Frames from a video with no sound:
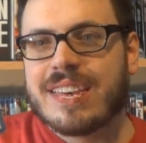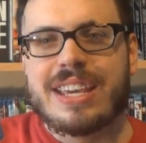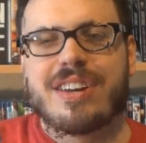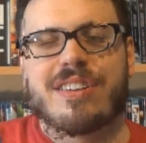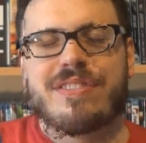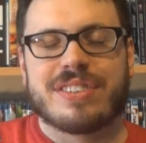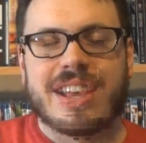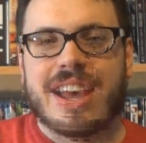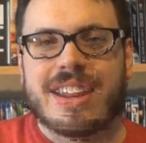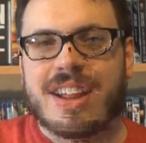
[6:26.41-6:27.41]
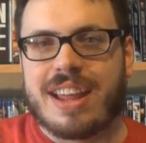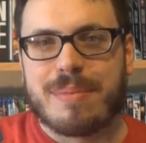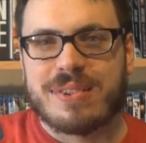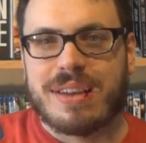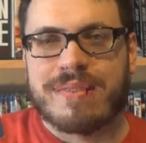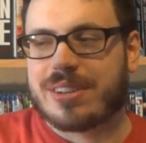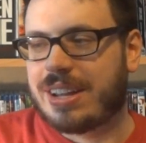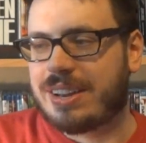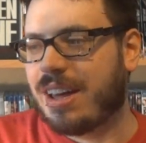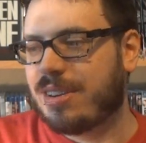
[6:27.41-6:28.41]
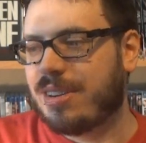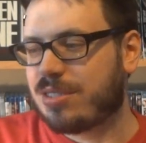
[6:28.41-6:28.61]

he could have just gotten it on Amazon for $10.